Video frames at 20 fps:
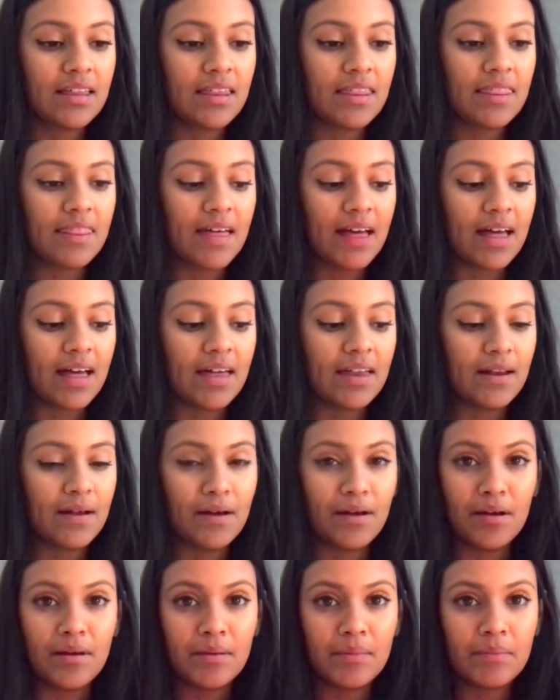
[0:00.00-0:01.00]
that
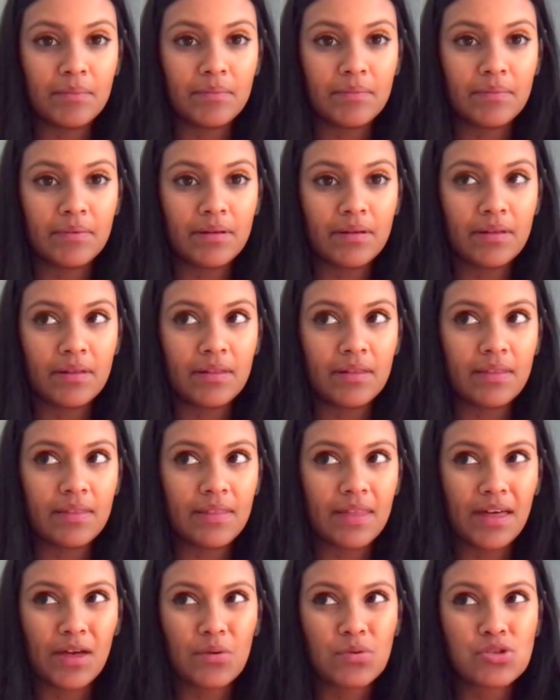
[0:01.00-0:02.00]

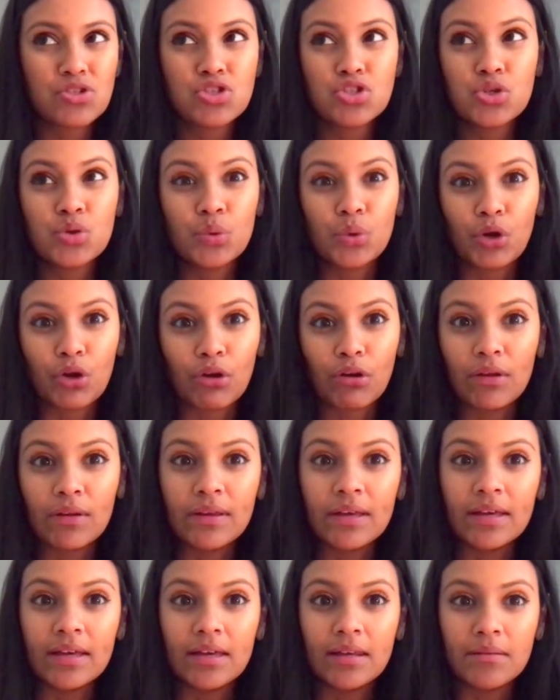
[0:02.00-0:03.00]
like it was too early,